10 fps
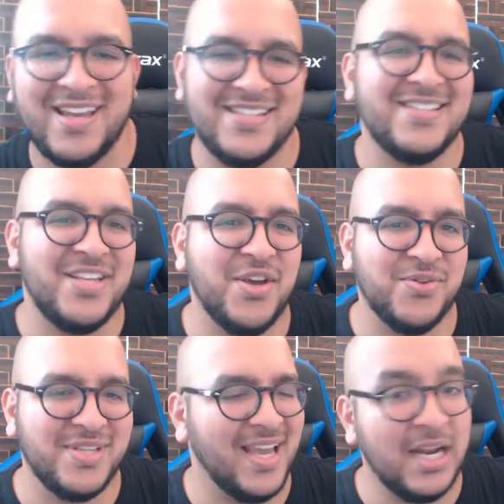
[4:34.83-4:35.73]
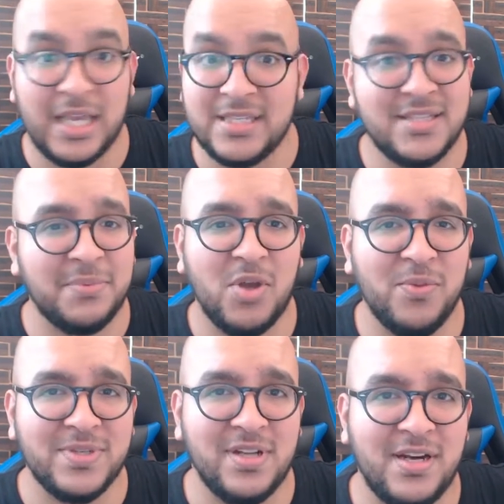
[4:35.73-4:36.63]
I said T, O, Z. I skipped a
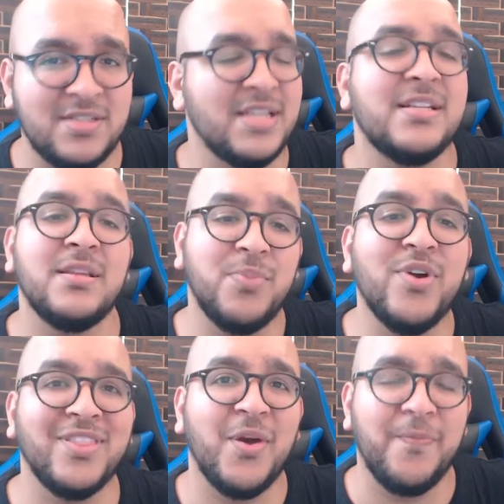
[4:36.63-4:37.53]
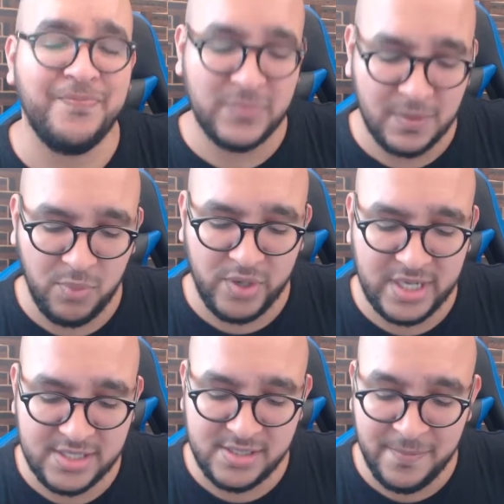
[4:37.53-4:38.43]
whole bunch of letters. That's not the point, though. The
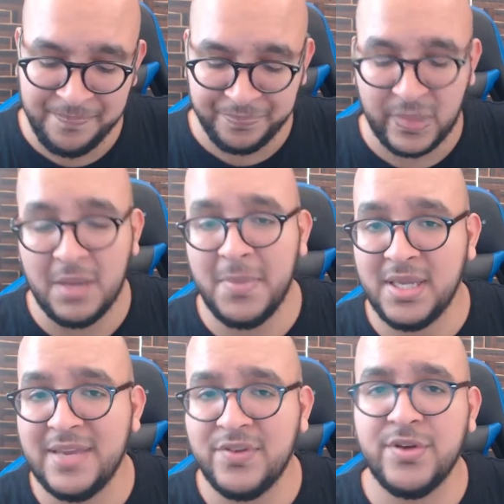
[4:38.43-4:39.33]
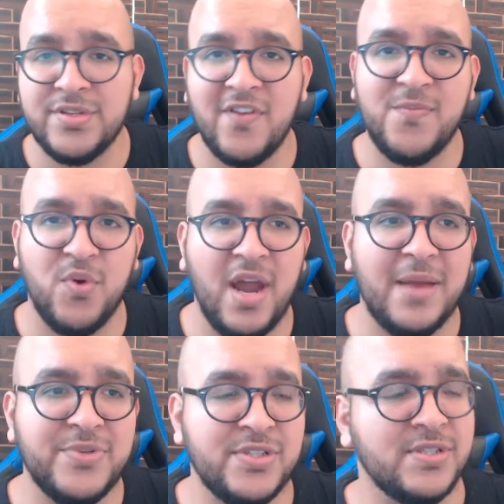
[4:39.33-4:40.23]
point is, by giving yourself more
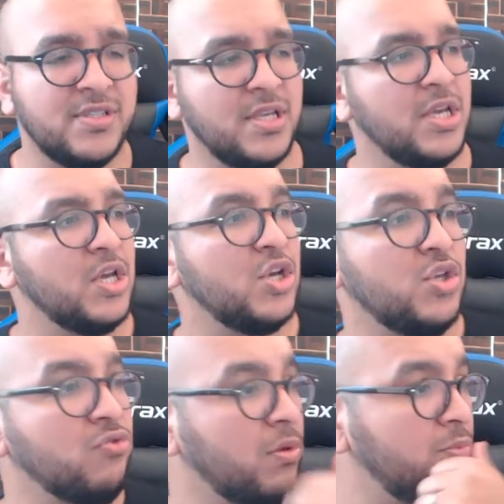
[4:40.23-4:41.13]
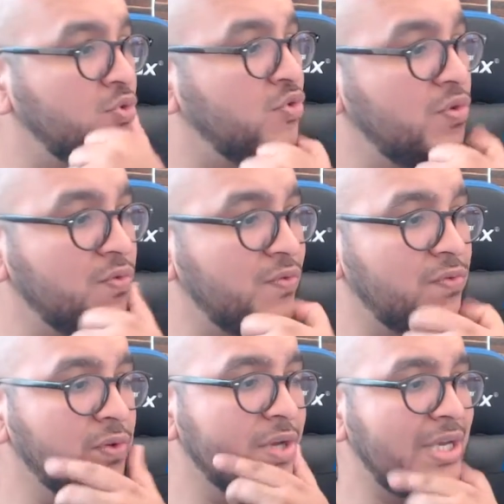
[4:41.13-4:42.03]
options, you
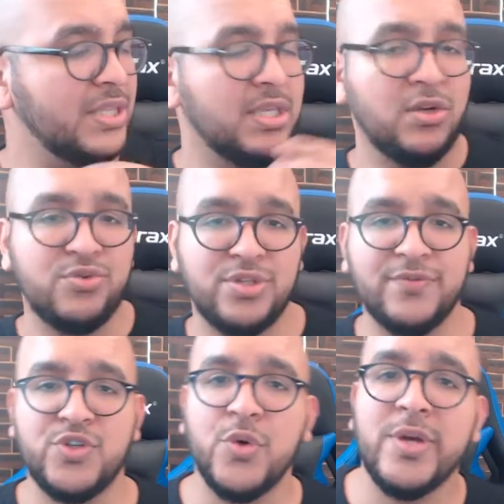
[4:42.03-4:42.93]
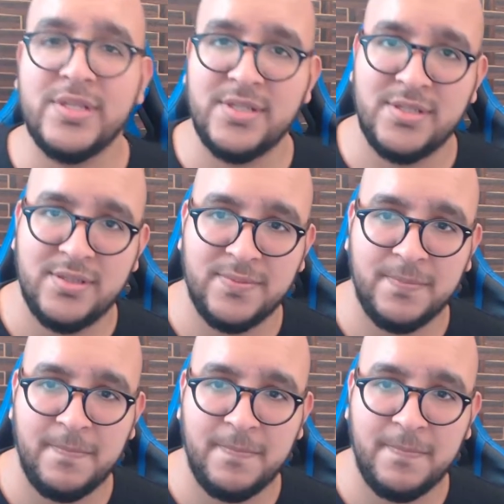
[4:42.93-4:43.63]
remove the illusion of choice.